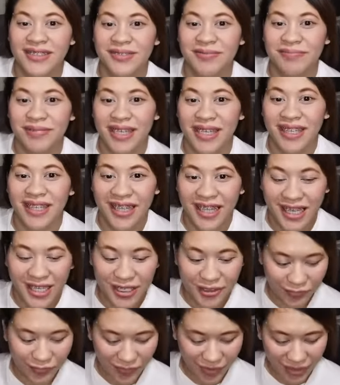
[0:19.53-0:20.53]
my
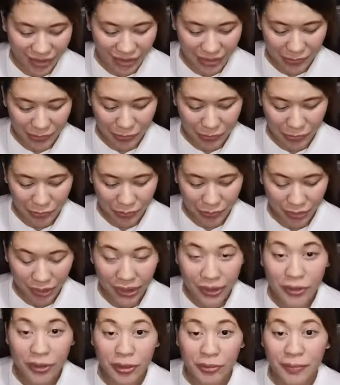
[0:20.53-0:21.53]
live video.
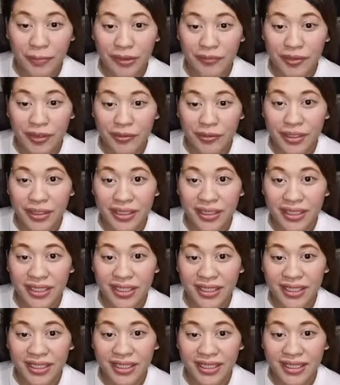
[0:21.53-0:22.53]
I hope everyone
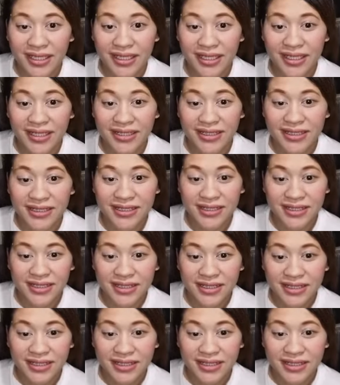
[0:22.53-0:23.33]
is